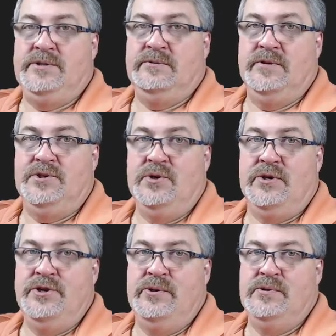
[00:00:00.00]
that you
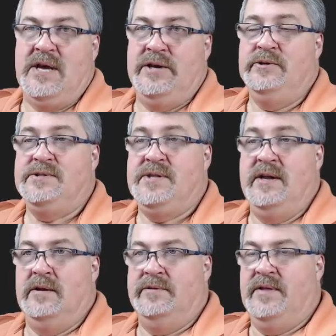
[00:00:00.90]
can use. I use
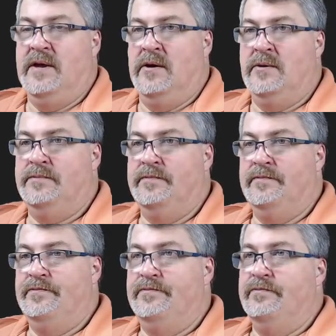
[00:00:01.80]
the
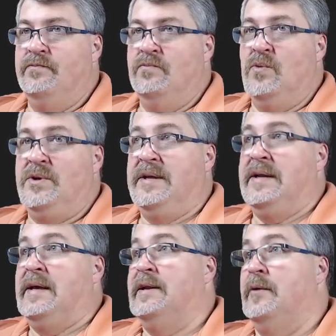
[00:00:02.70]
what
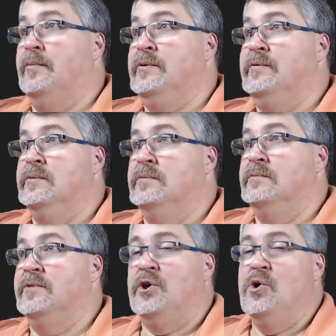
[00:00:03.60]
did I end up using?
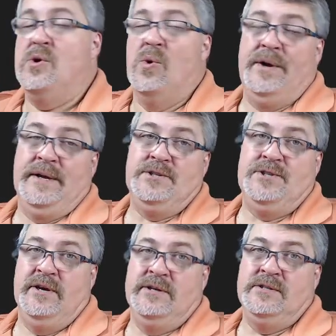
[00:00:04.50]
The KuCoin
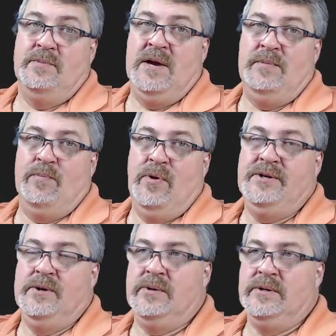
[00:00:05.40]
exchange to buy my
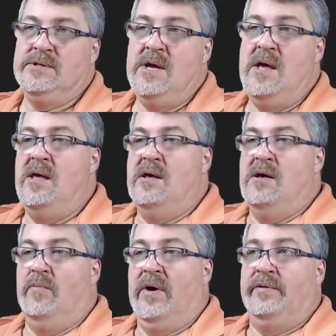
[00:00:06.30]
pre-tokens.
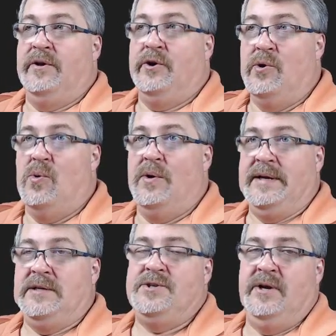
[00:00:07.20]
But the KuCoin
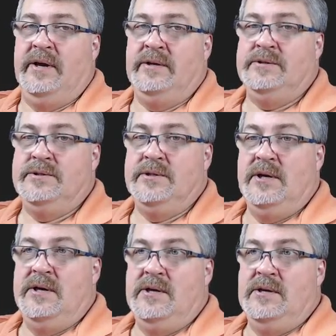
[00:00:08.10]
exchange
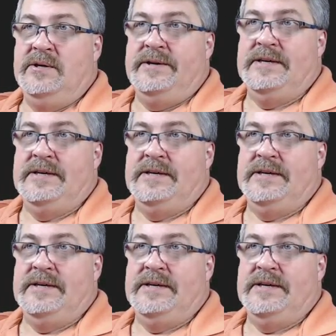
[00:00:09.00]
is